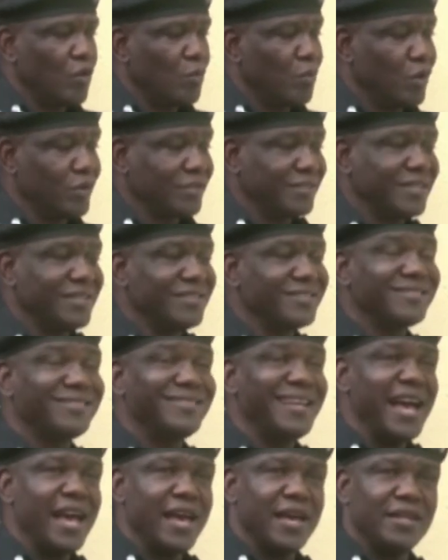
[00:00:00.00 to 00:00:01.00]
But since
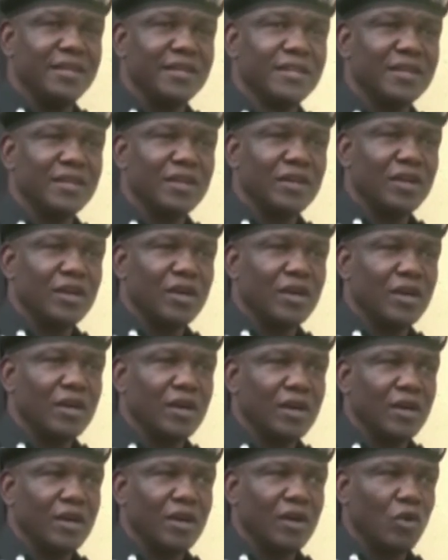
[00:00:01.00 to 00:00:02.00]
then,
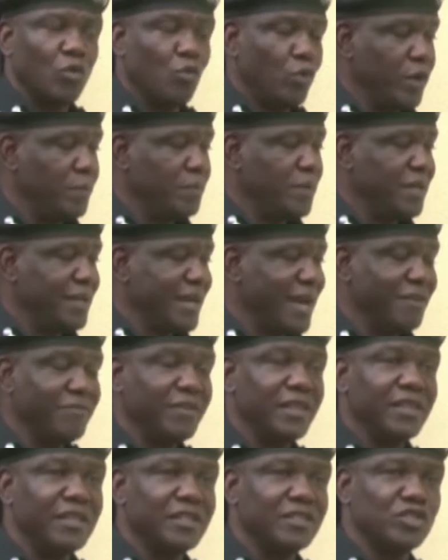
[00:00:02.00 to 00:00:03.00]
we've been
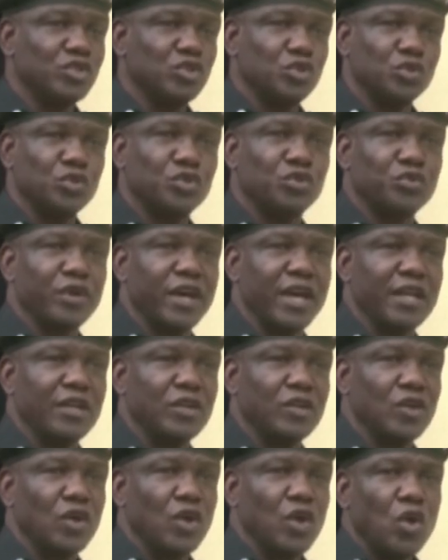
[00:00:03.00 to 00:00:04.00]
having these children